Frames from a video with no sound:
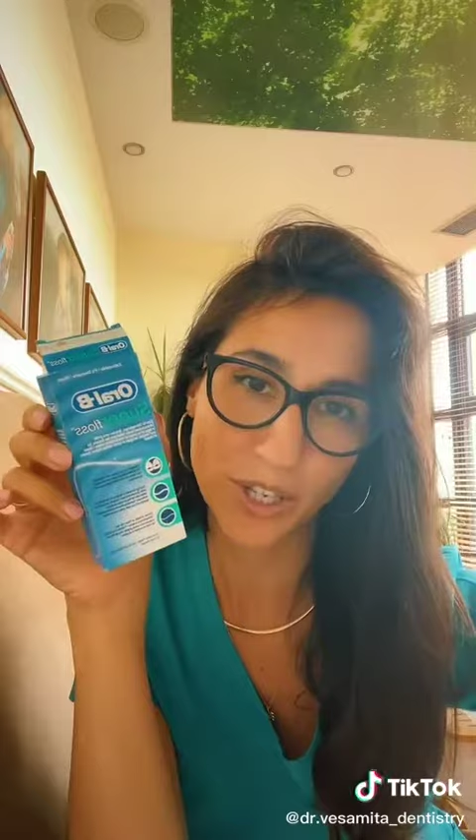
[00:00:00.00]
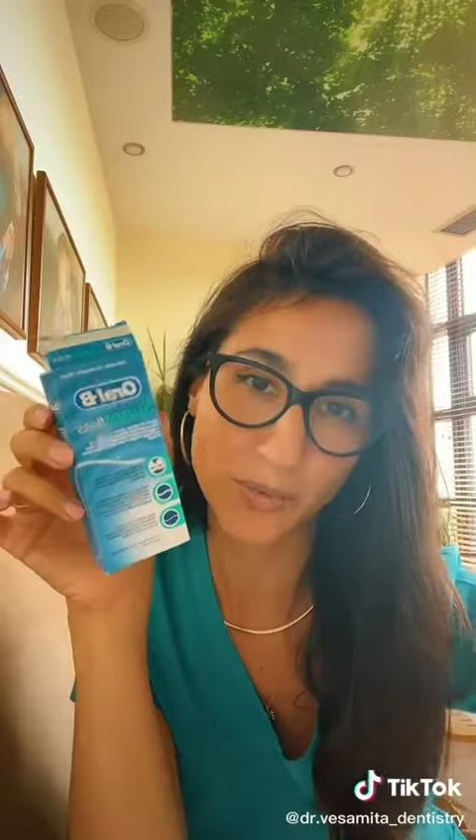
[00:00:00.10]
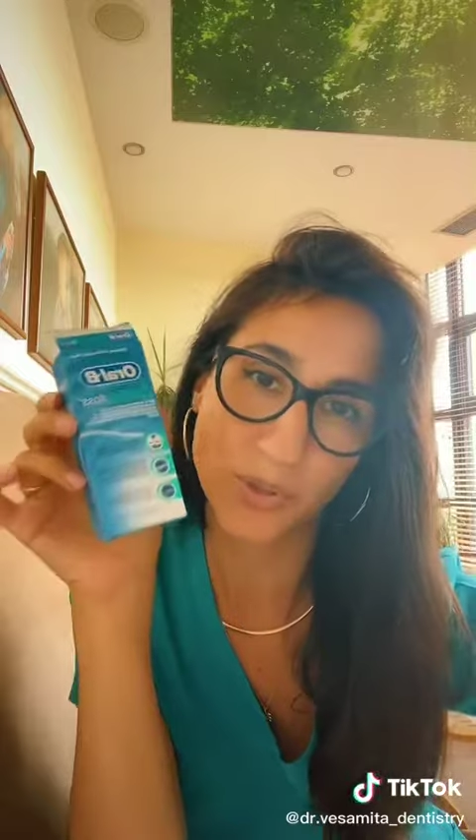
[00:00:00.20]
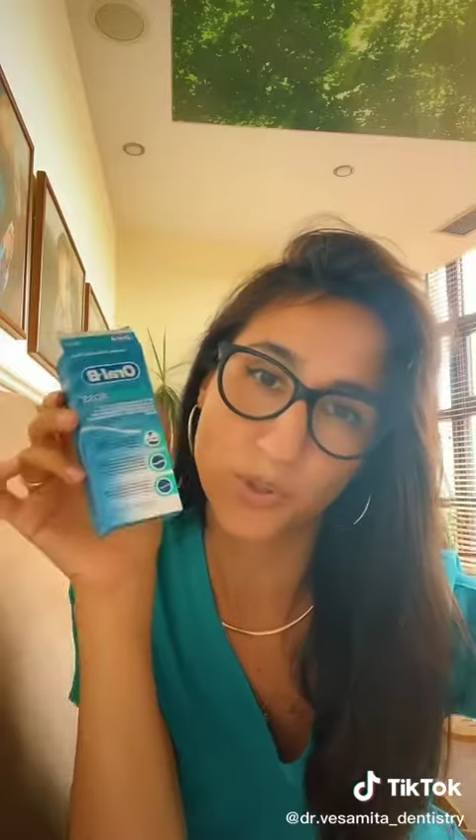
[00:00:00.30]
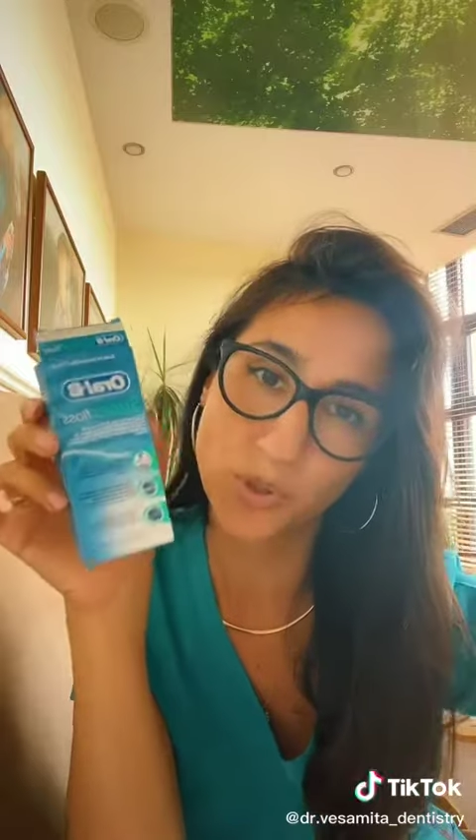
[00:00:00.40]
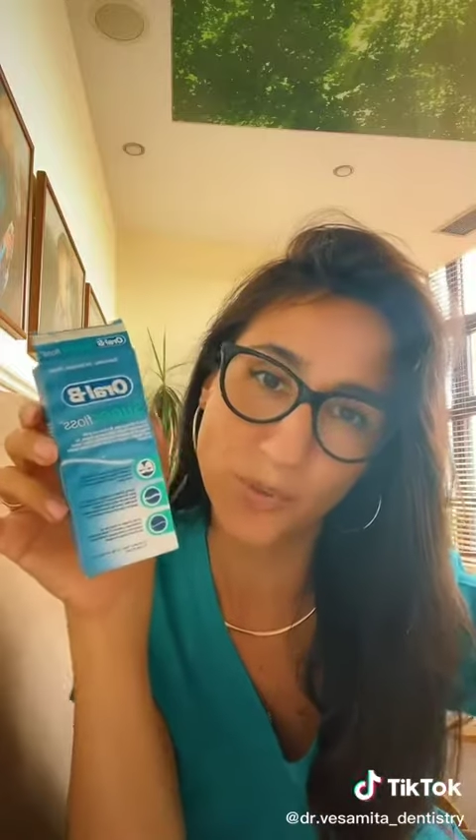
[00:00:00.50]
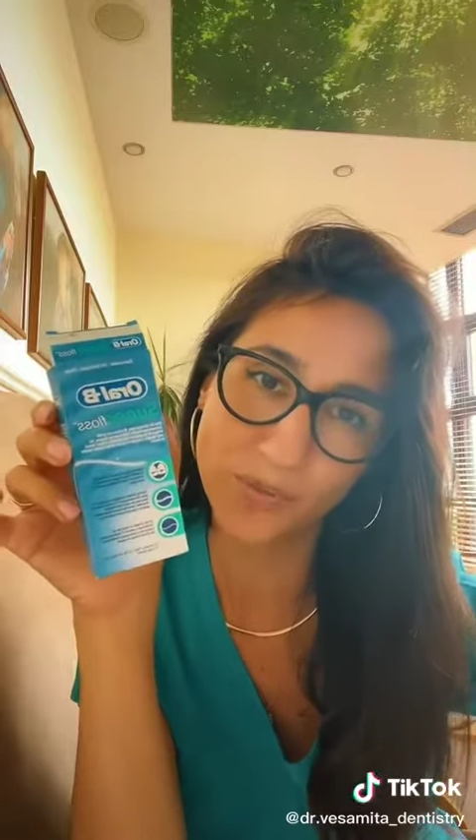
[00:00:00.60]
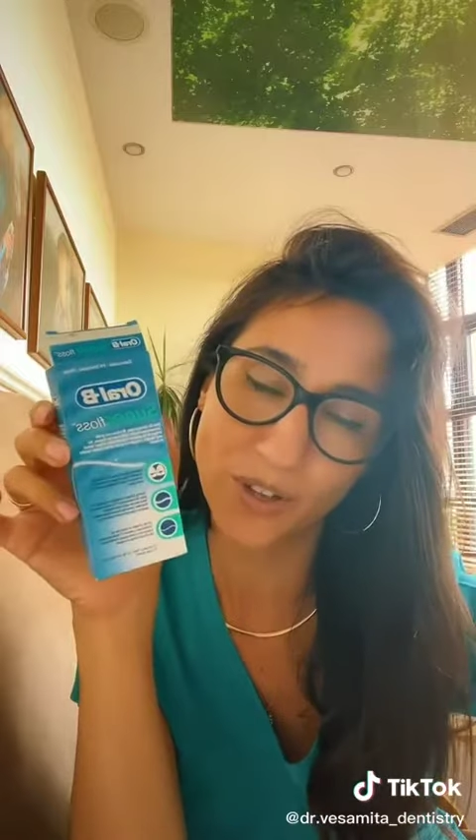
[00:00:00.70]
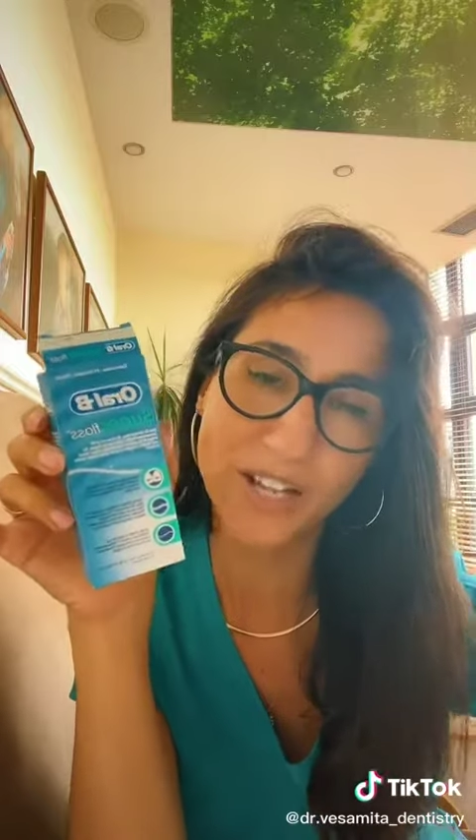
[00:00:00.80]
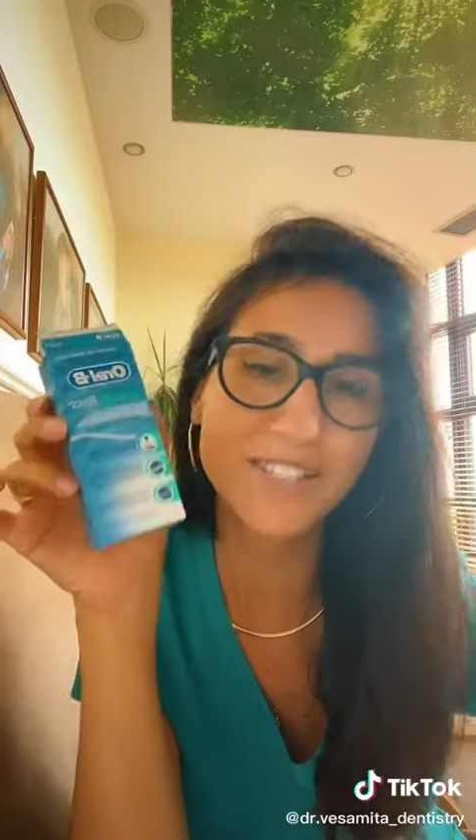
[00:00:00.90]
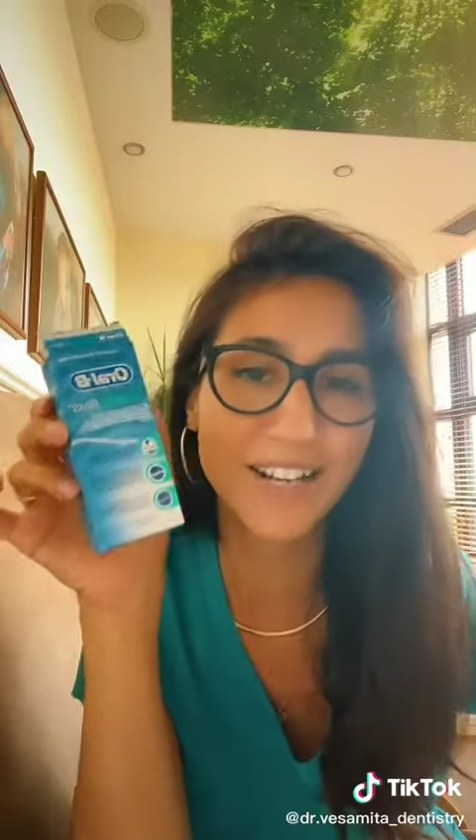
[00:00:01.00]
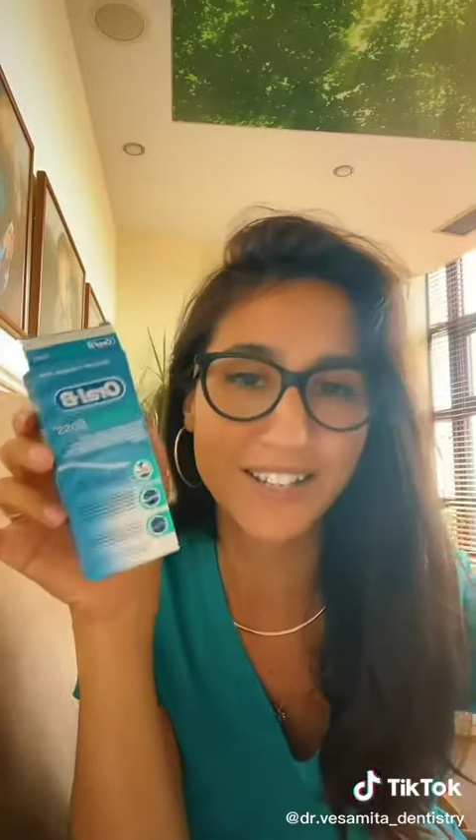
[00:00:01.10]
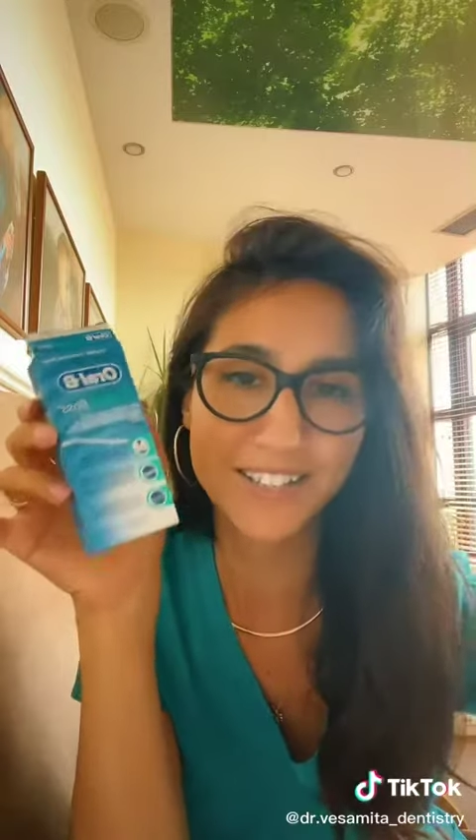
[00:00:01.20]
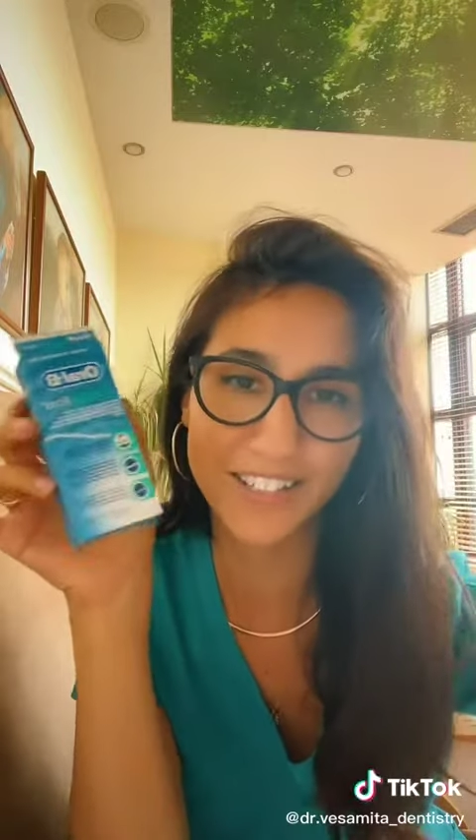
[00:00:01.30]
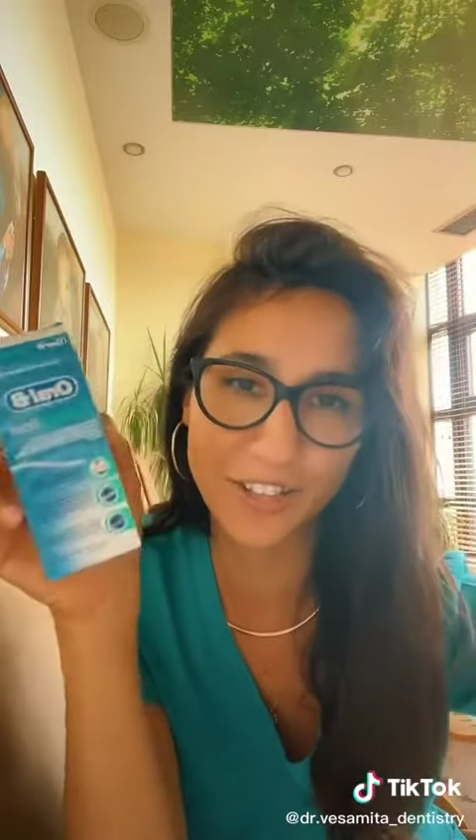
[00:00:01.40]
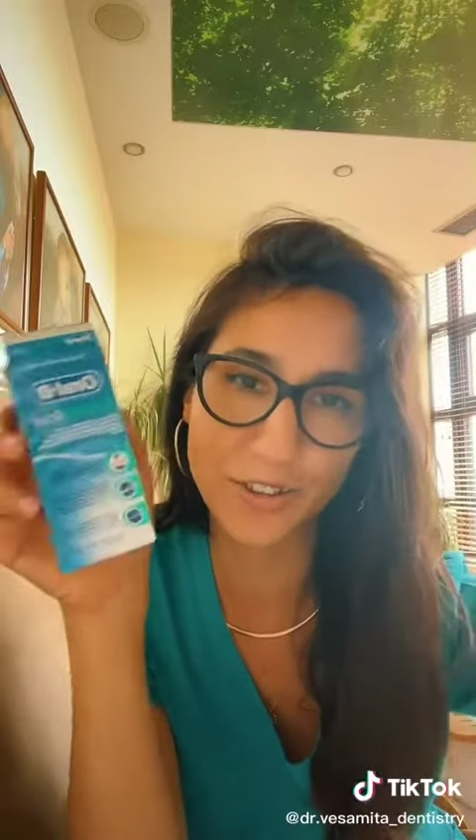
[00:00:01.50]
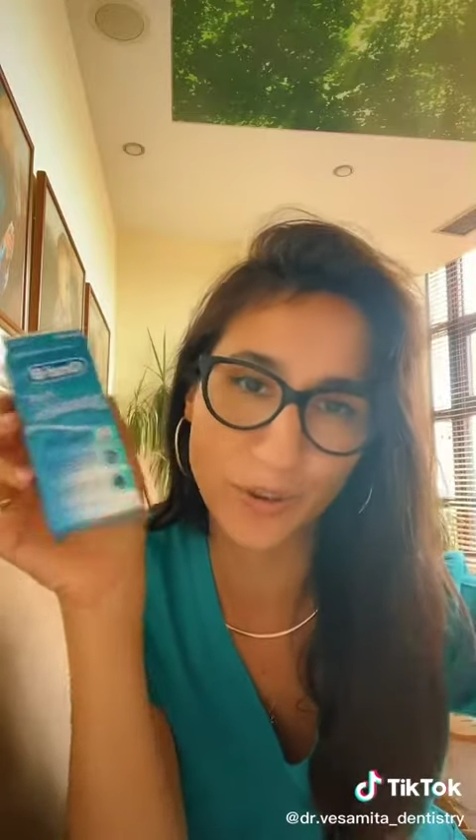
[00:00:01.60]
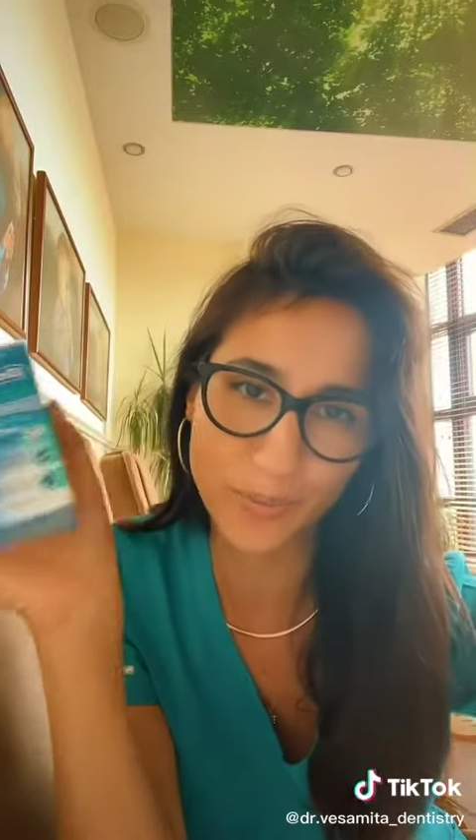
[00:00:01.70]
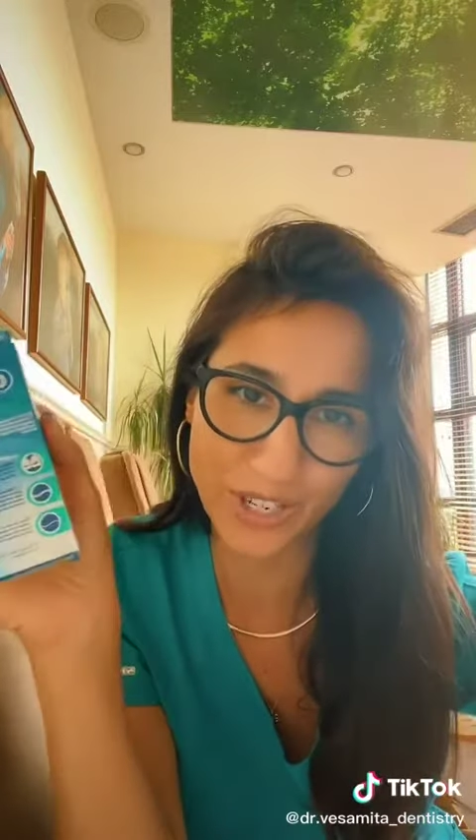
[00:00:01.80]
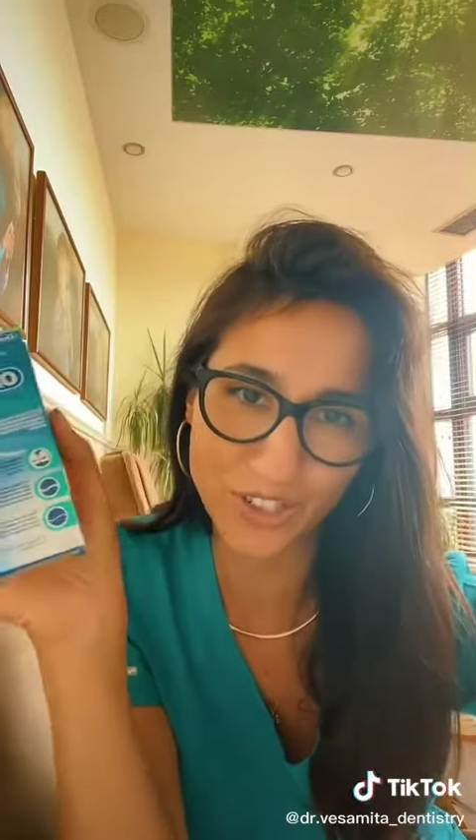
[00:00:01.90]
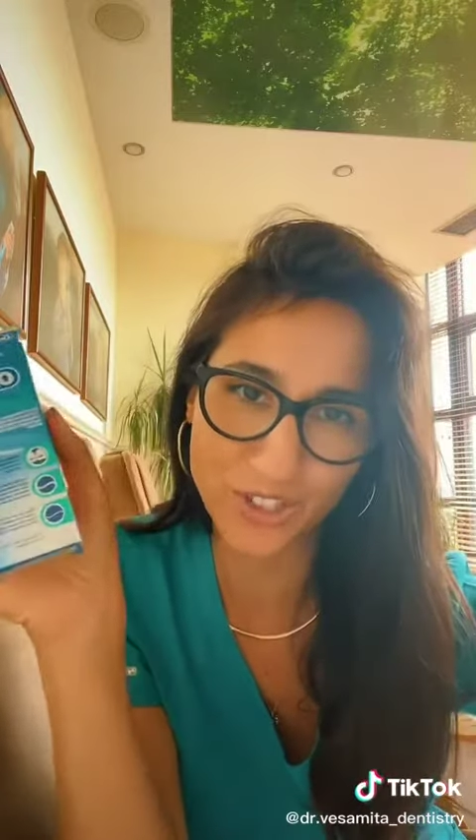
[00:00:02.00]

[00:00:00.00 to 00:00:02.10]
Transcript: the superfloss underneath your bridge.